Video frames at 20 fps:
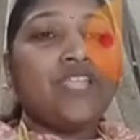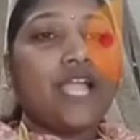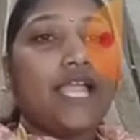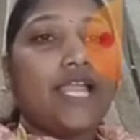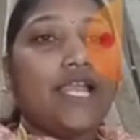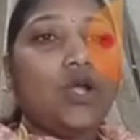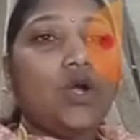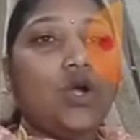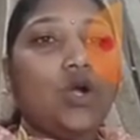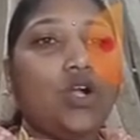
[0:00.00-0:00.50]

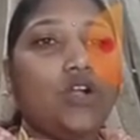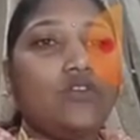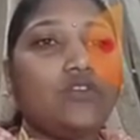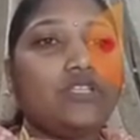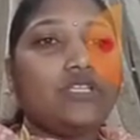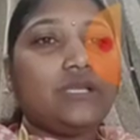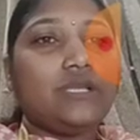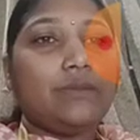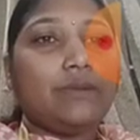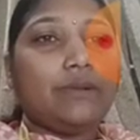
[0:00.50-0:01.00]
along
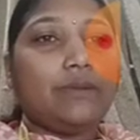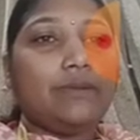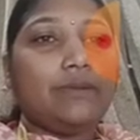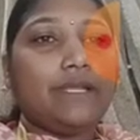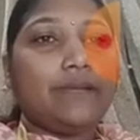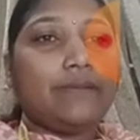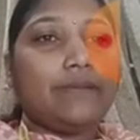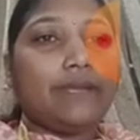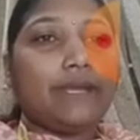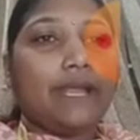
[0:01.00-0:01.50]
with the
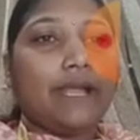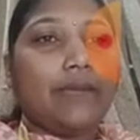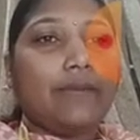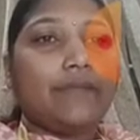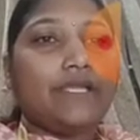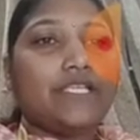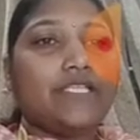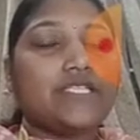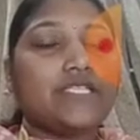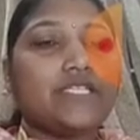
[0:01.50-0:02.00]
public
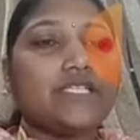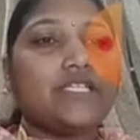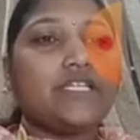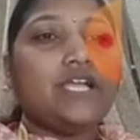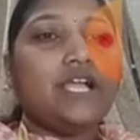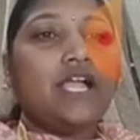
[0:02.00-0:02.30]
parameter,